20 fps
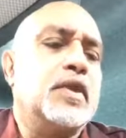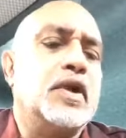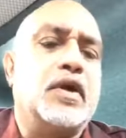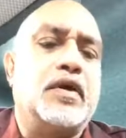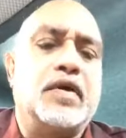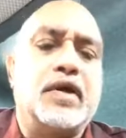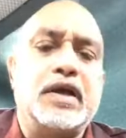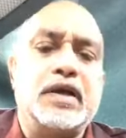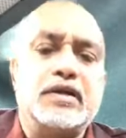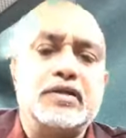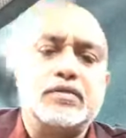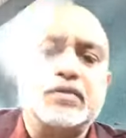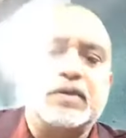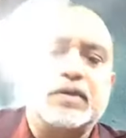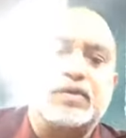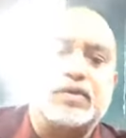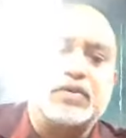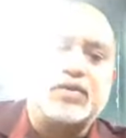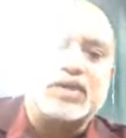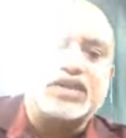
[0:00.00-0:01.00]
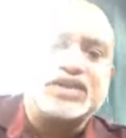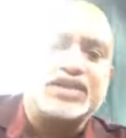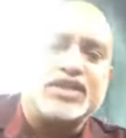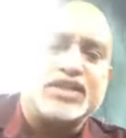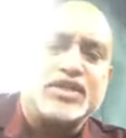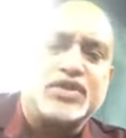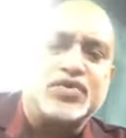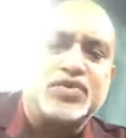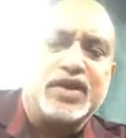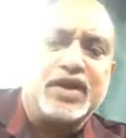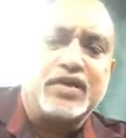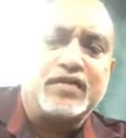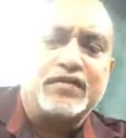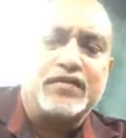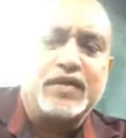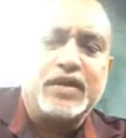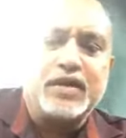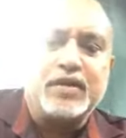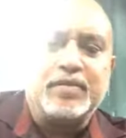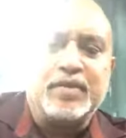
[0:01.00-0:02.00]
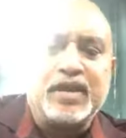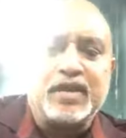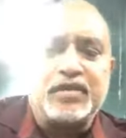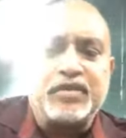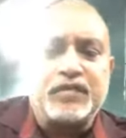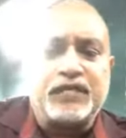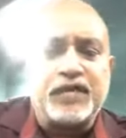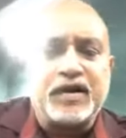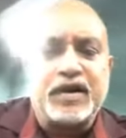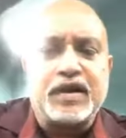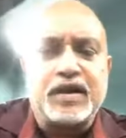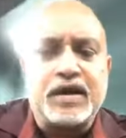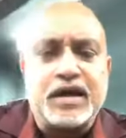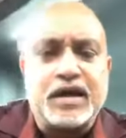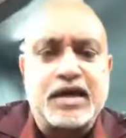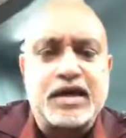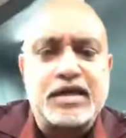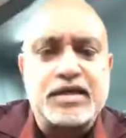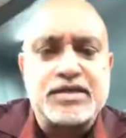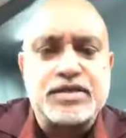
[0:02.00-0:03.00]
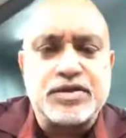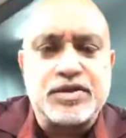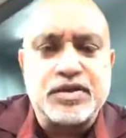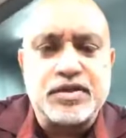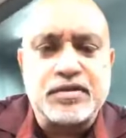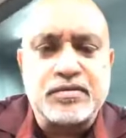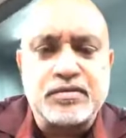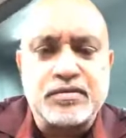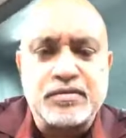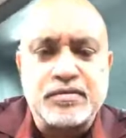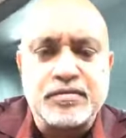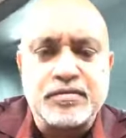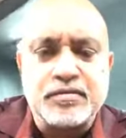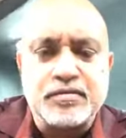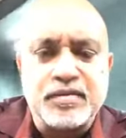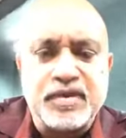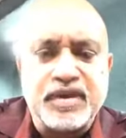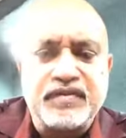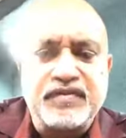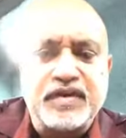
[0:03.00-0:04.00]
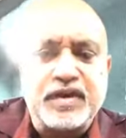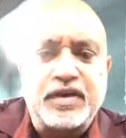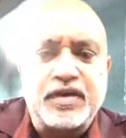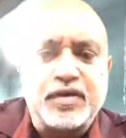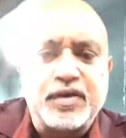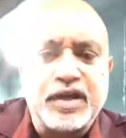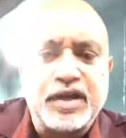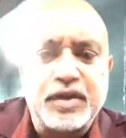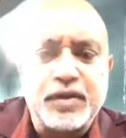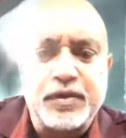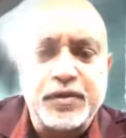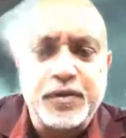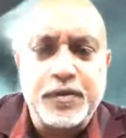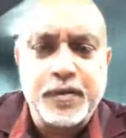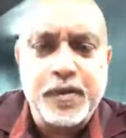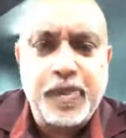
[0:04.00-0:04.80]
All right, what questions we have? Hey, my good friend Carl is on. Viva, how are you?